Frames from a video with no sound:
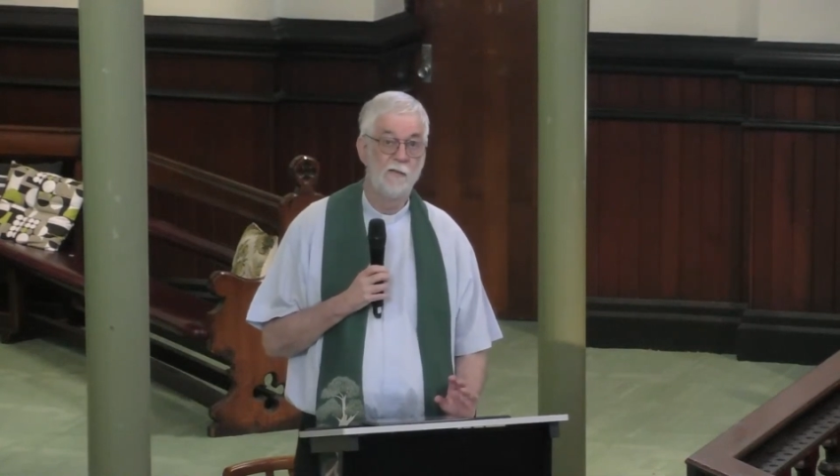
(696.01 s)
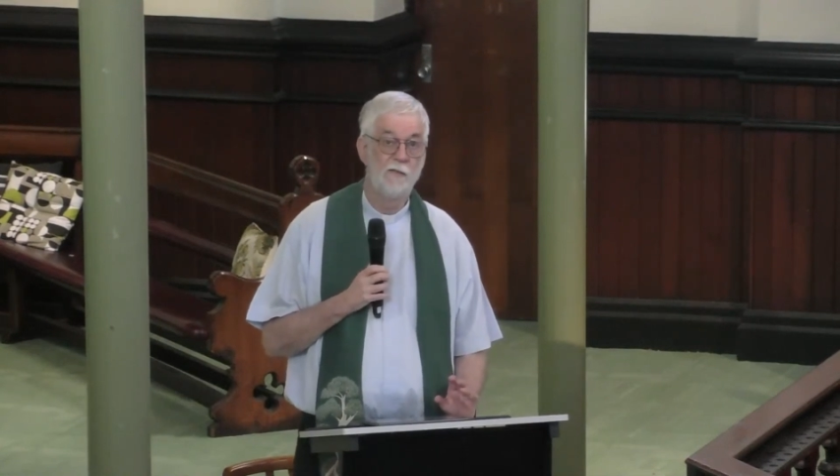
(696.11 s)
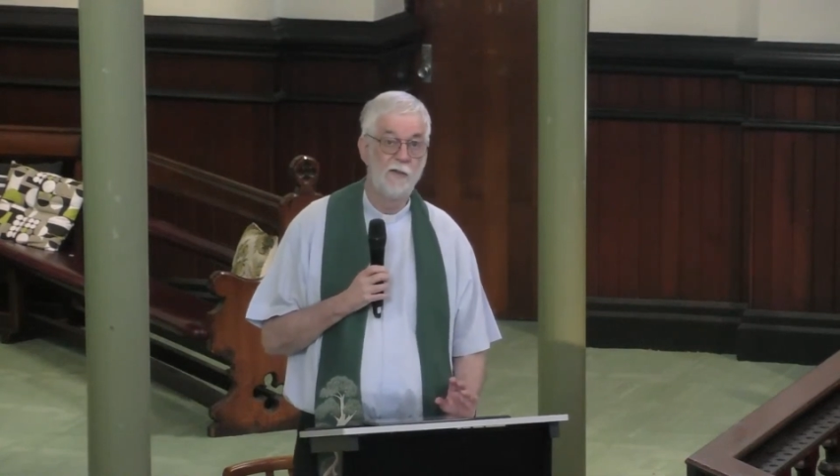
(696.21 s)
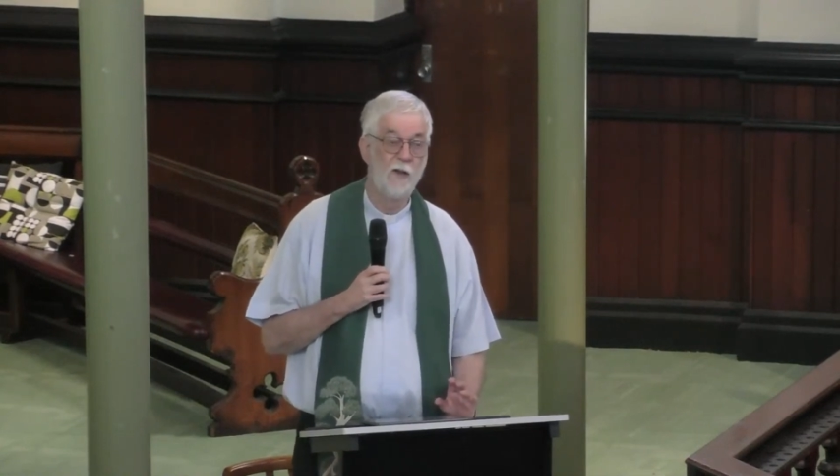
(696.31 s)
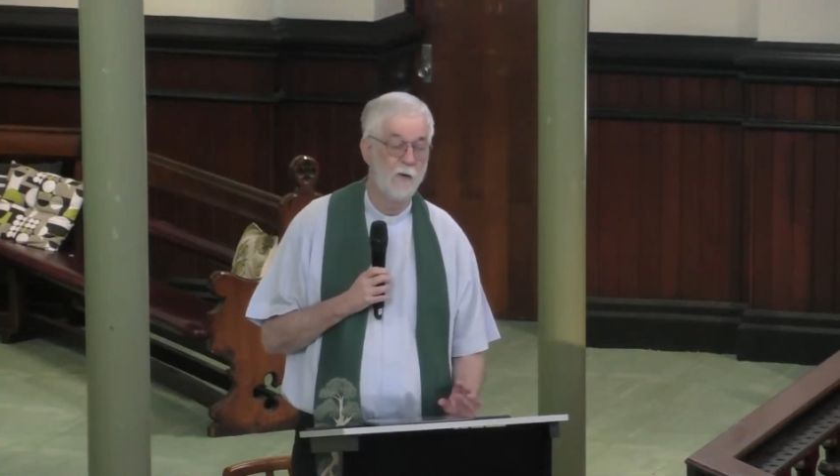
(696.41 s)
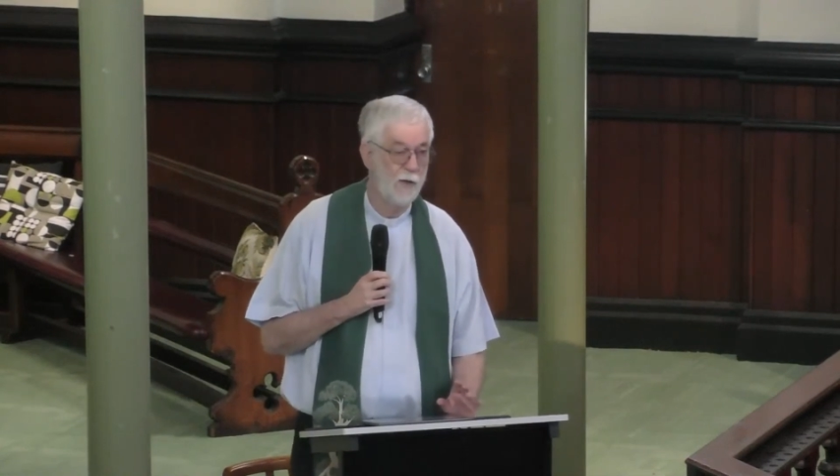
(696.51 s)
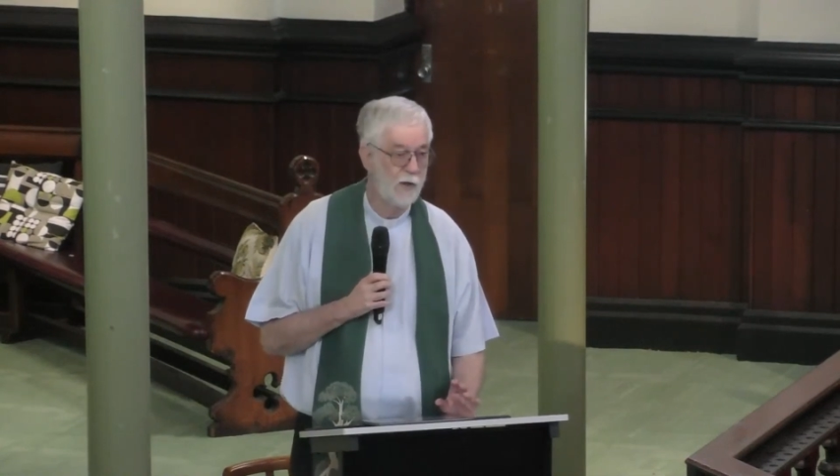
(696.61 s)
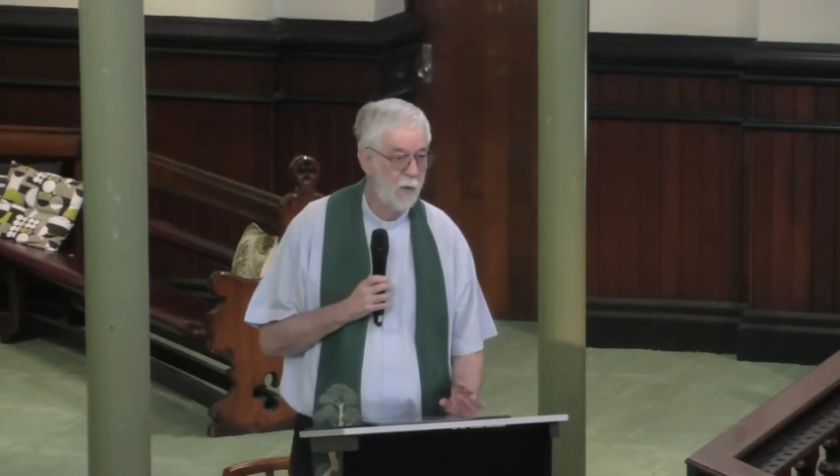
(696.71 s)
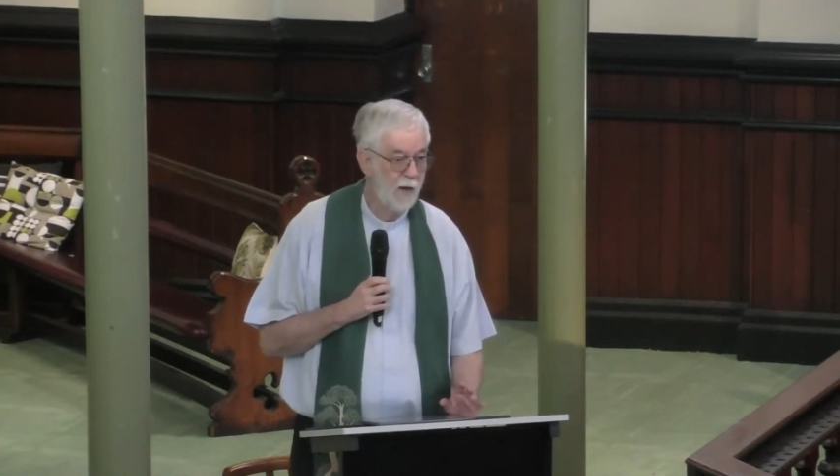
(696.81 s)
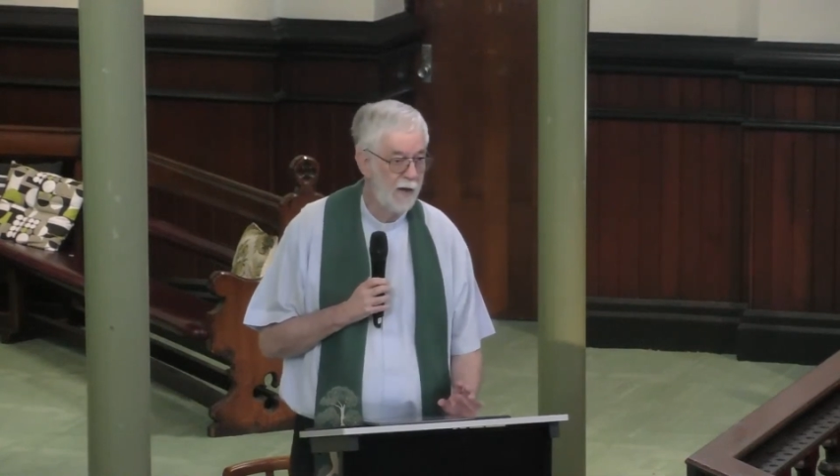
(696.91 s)
did not
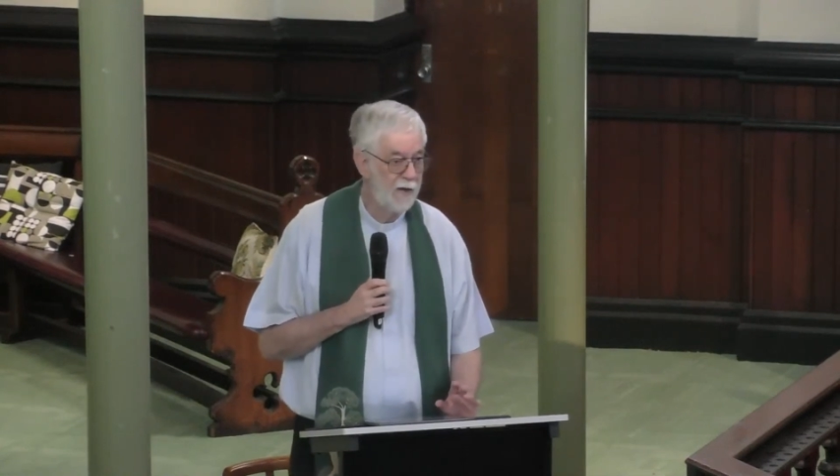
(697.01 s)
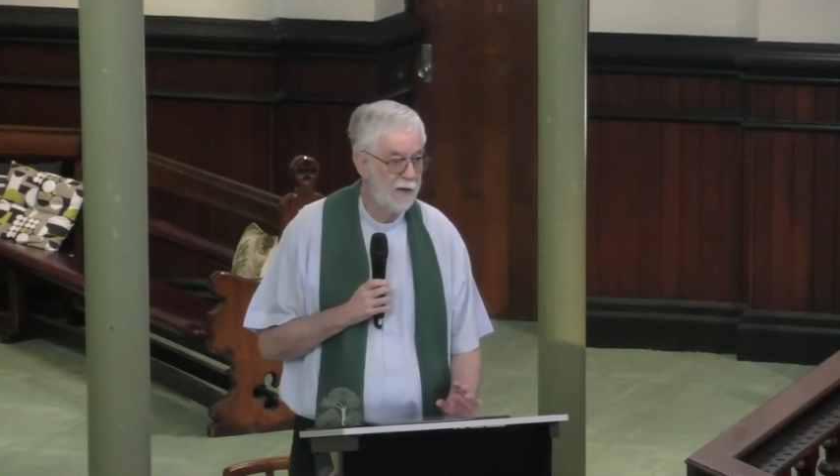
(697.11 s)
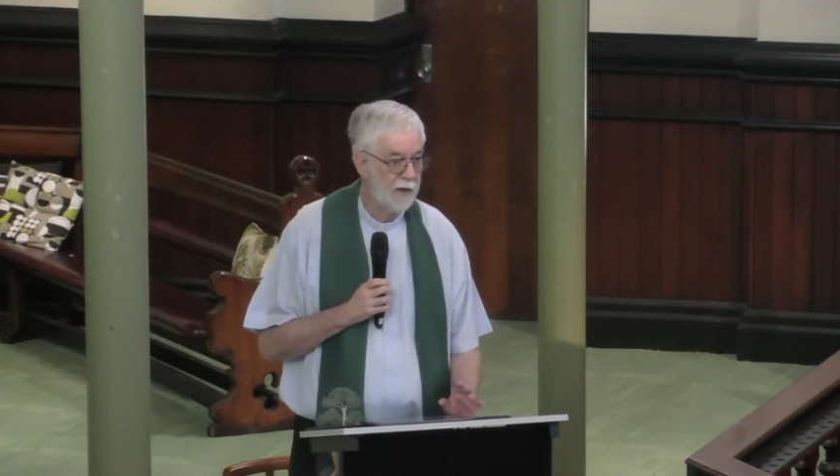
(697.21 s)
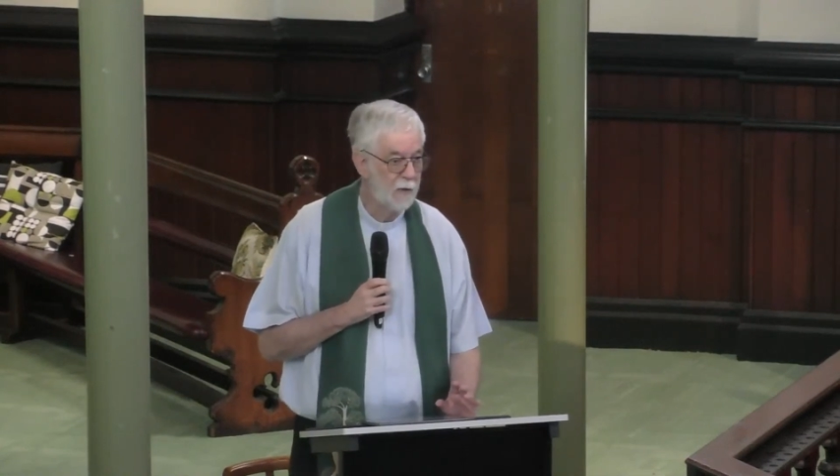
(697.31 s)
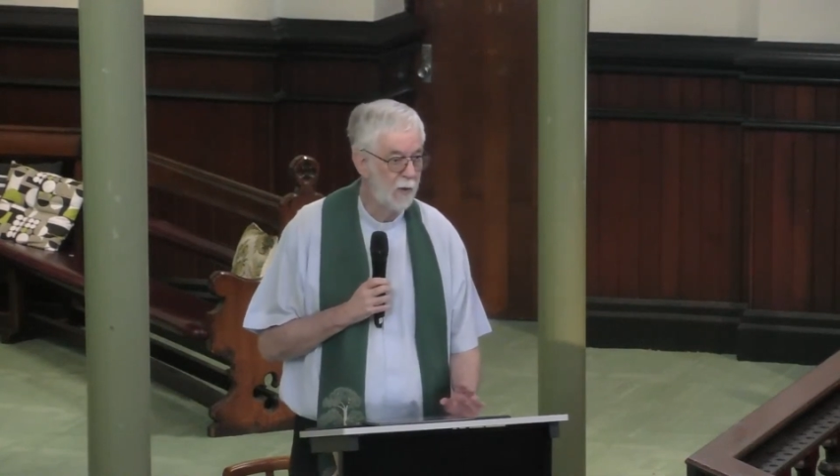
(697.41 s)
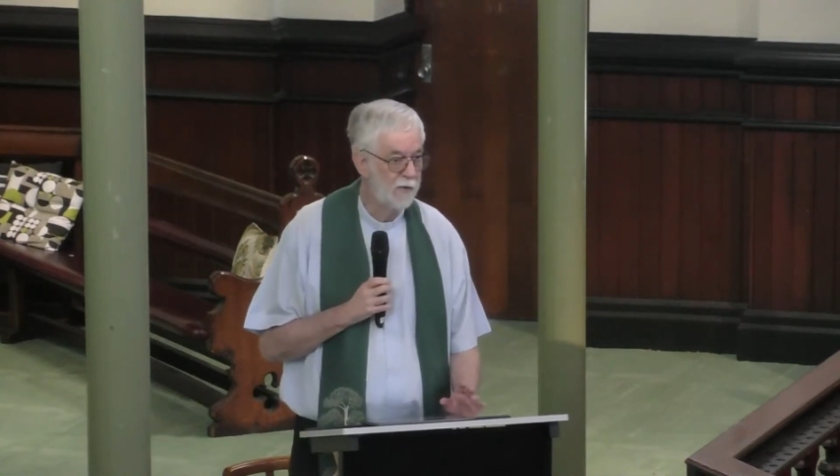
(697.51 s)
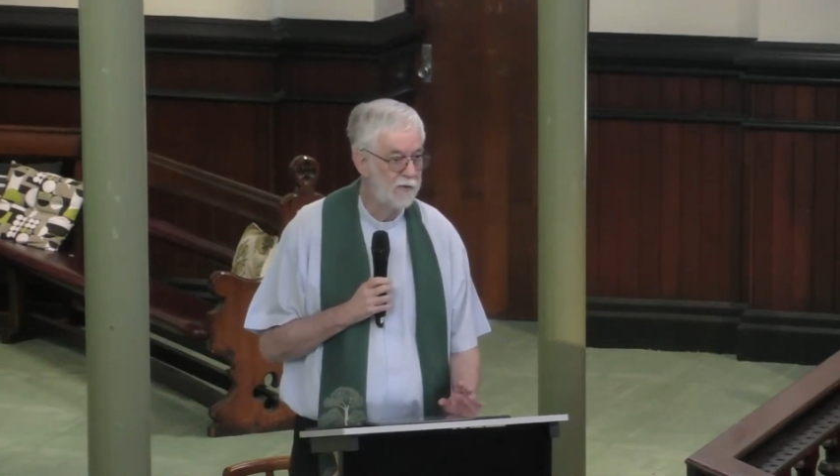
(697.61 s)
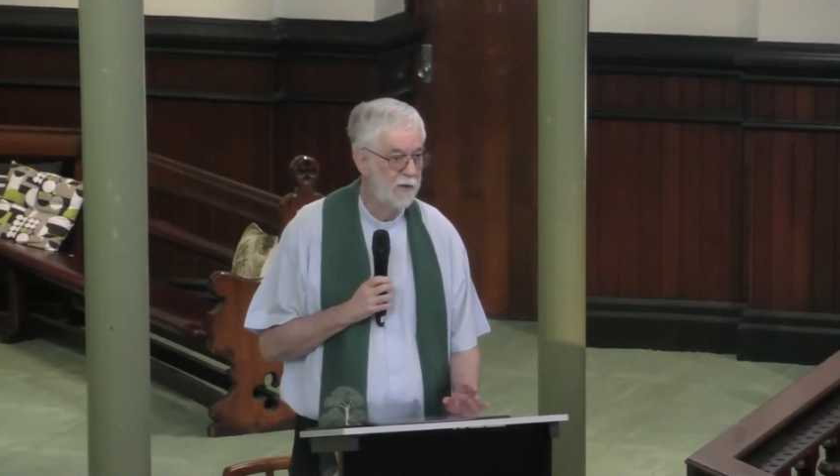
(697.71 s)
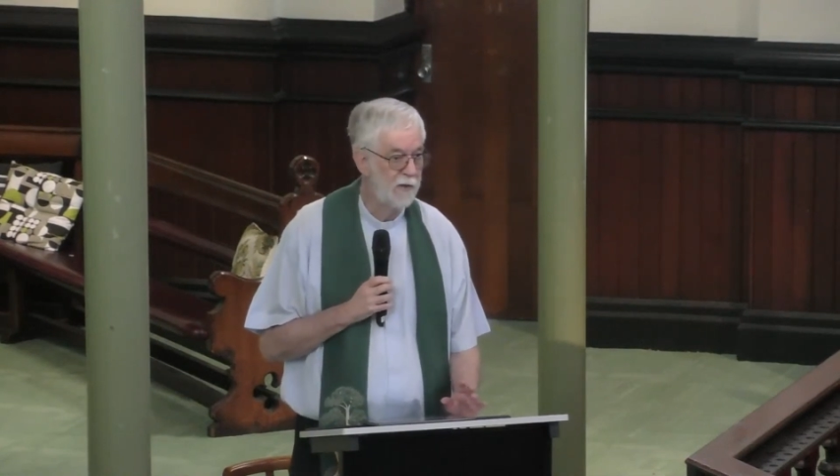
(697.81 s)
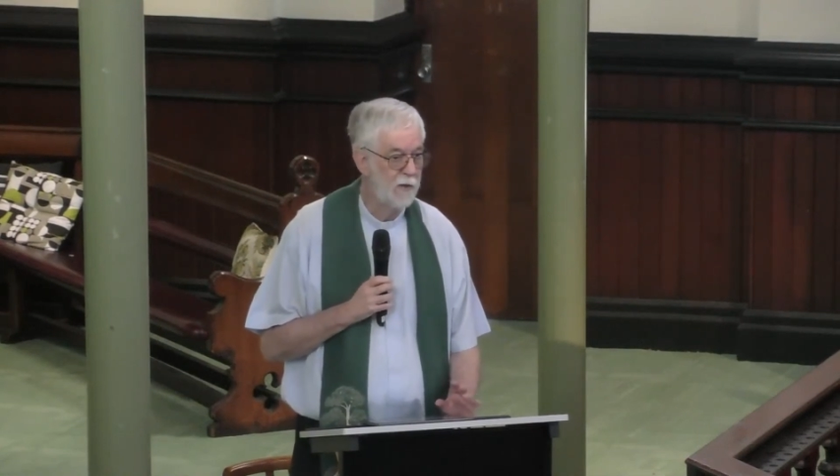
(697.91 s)
require
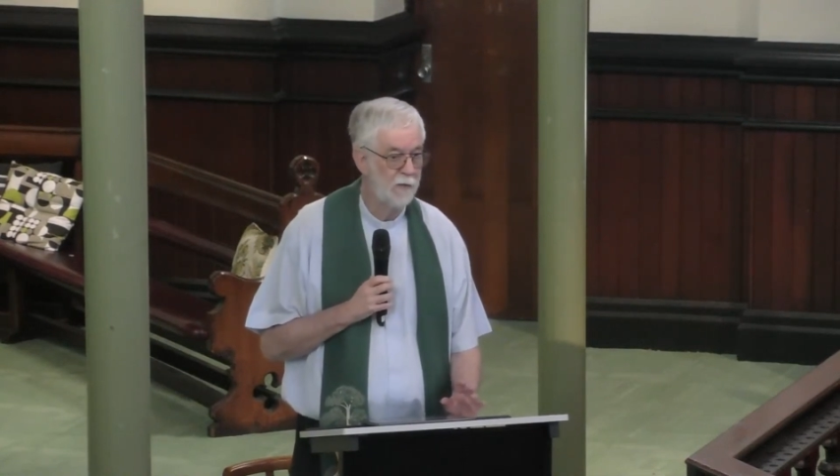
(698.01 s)
equality,